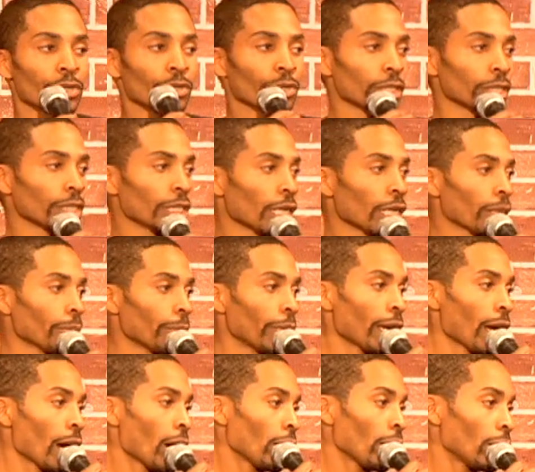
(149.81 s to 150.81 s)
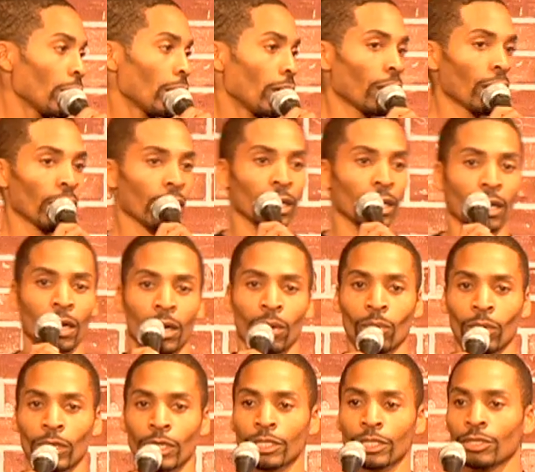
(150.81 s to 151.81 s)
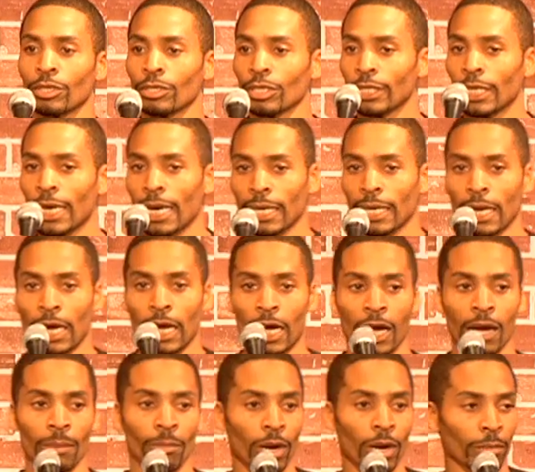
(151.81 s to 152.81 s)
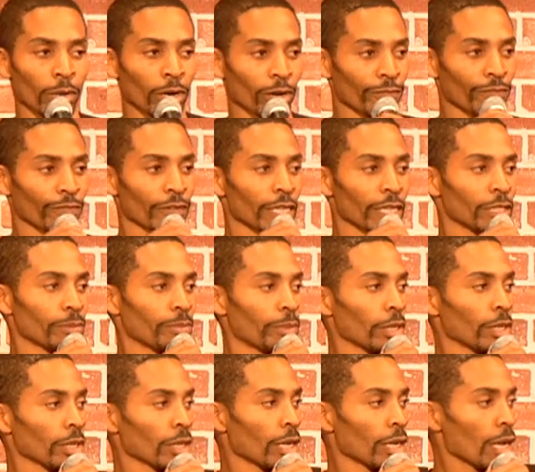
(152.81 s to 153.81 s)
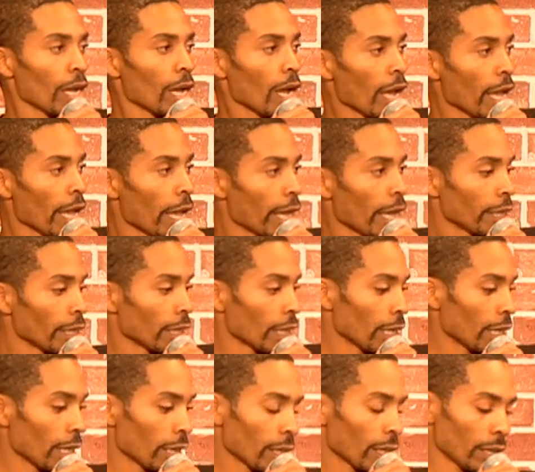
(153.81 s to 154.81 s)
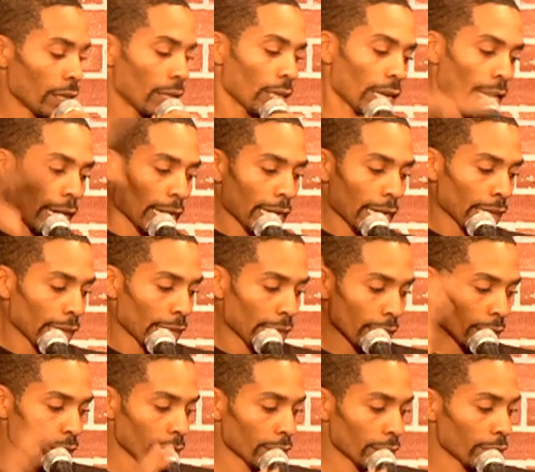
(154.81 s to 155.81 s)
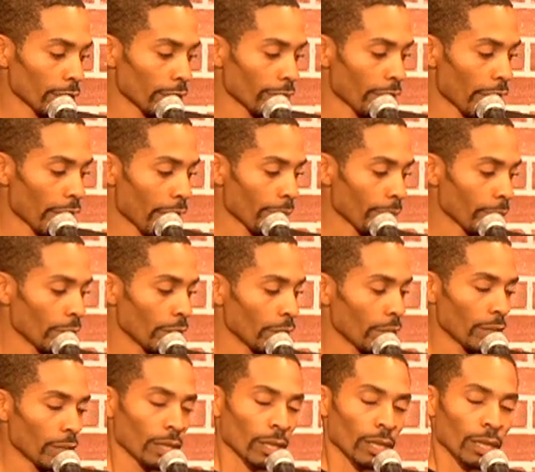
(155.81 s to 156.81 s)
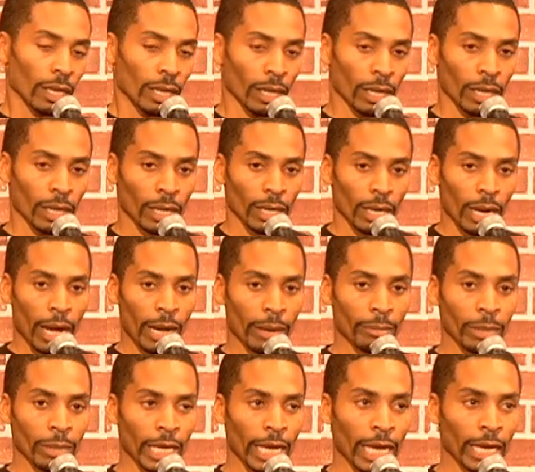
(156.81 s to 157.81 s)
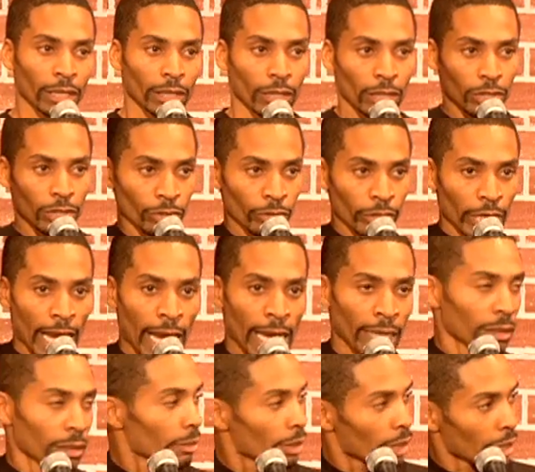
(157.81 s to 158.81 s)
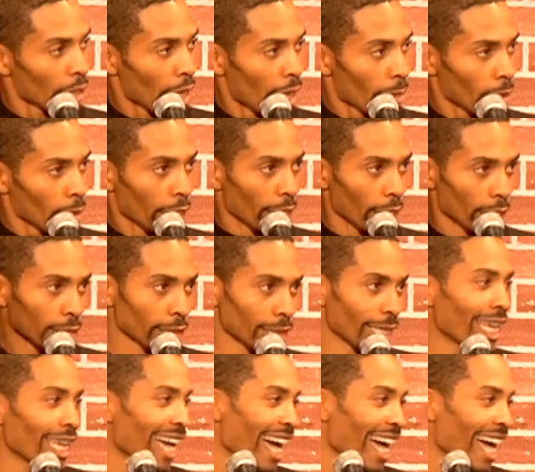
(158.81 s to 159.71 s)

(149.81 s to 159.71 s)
You can check me out on willisturner.com. I'm on Facebook, and I got a lot of other stuff happening. I'm black, you not. God bless.